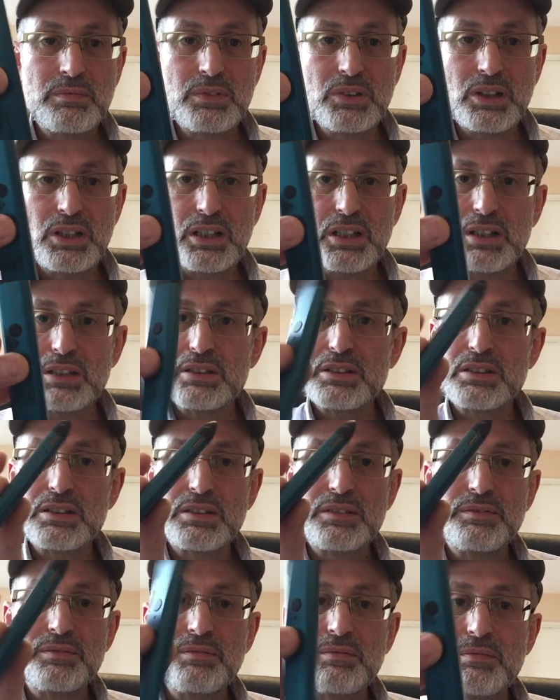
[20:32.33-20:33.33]
Look at this,
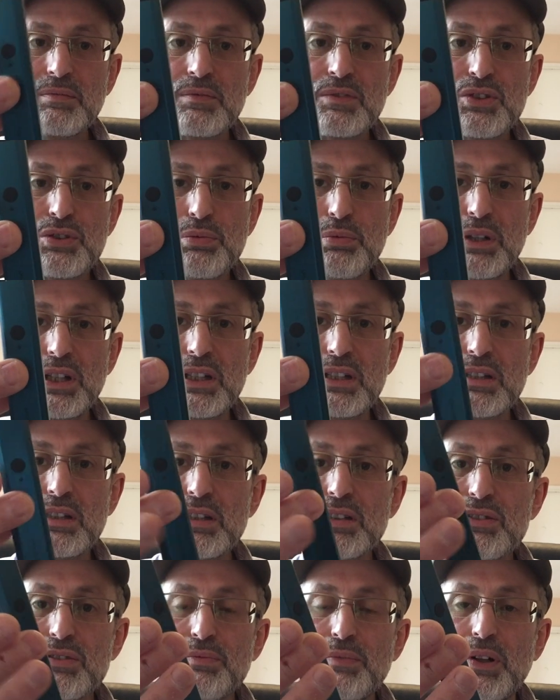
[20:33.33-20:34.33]
sweet,
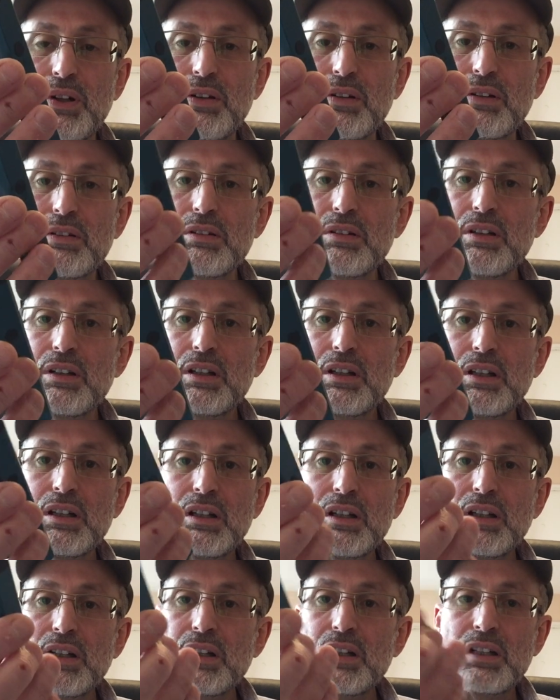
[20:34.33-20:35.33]
small,
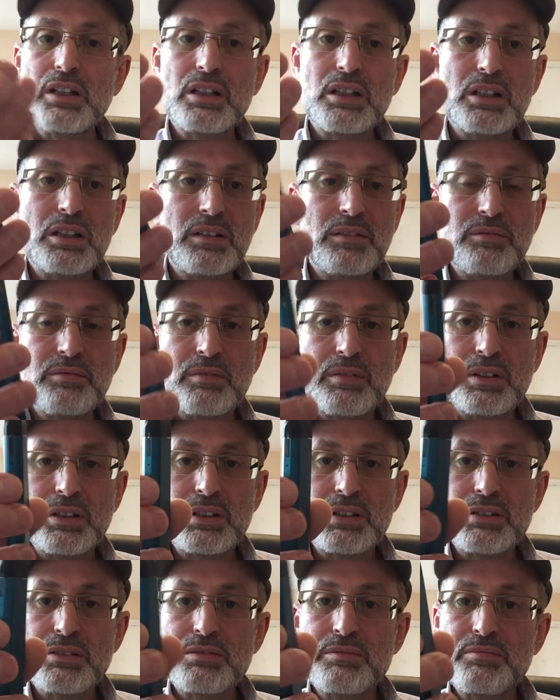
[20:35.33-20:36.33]

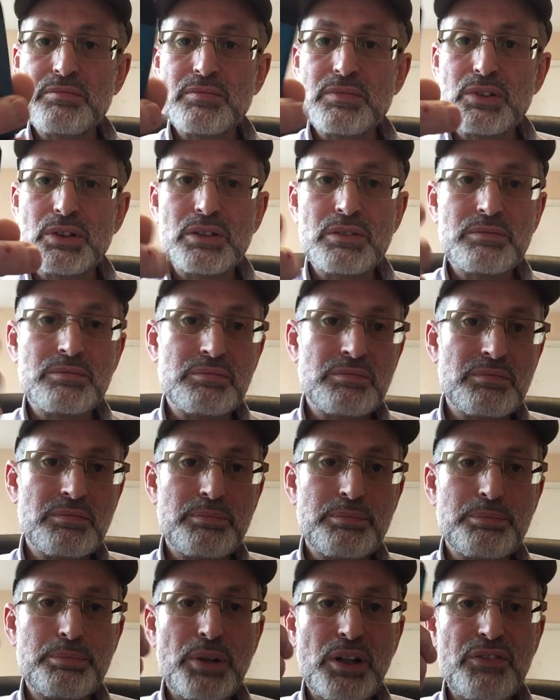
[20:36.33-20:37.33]
and
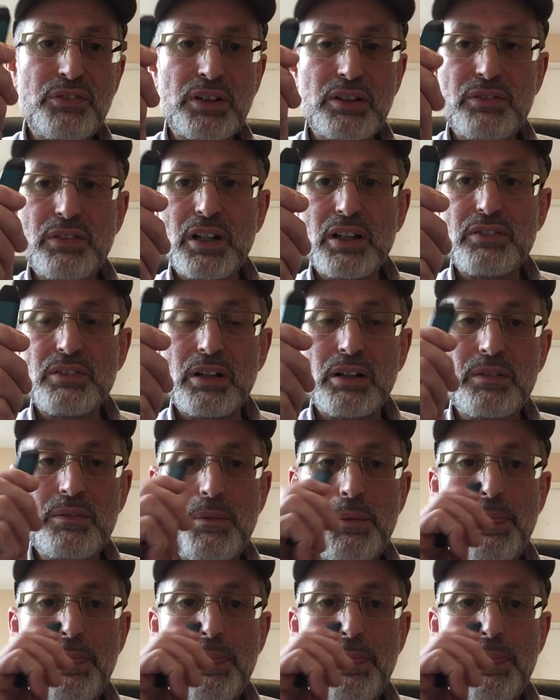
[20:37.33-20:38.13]
perfect flavor.